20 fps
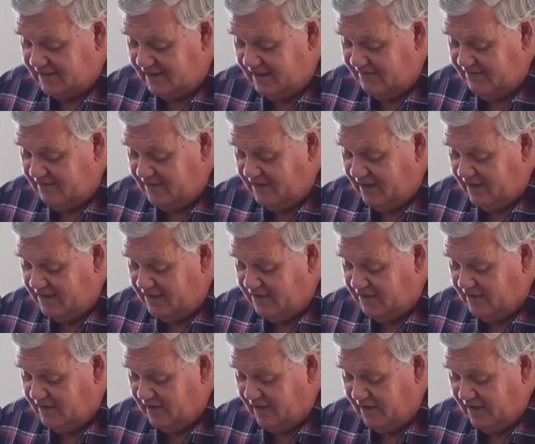even though you
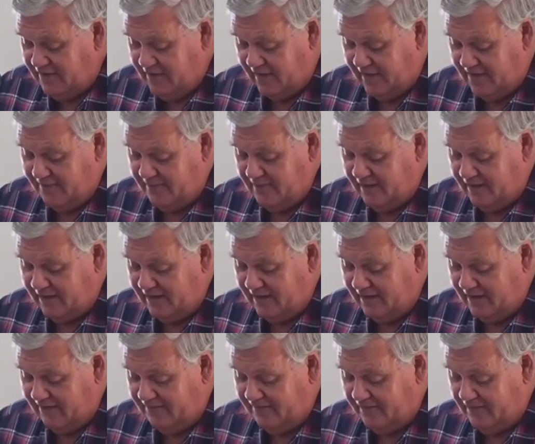know them and
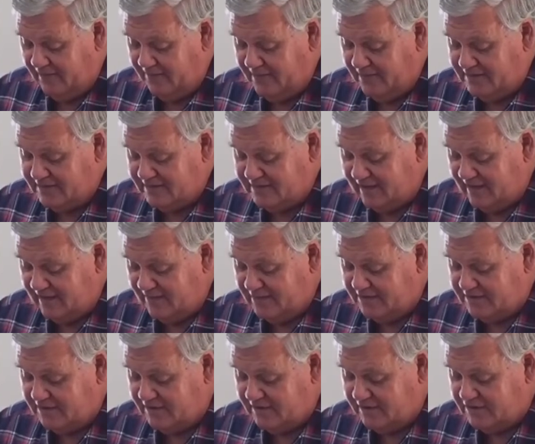are firmly
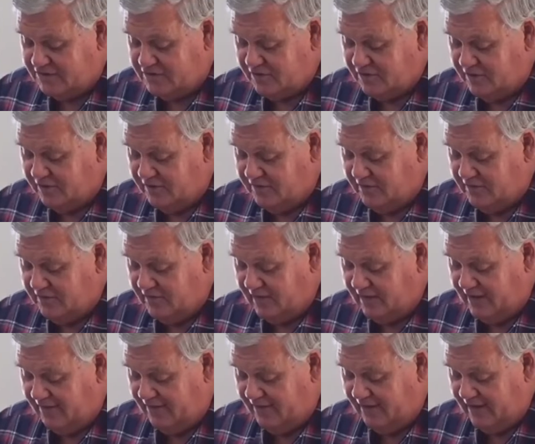established in the truth you
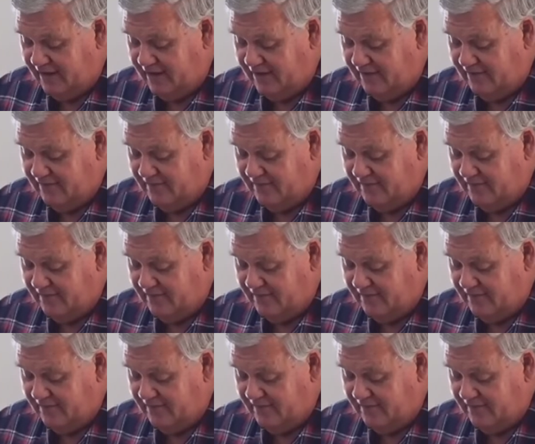now have.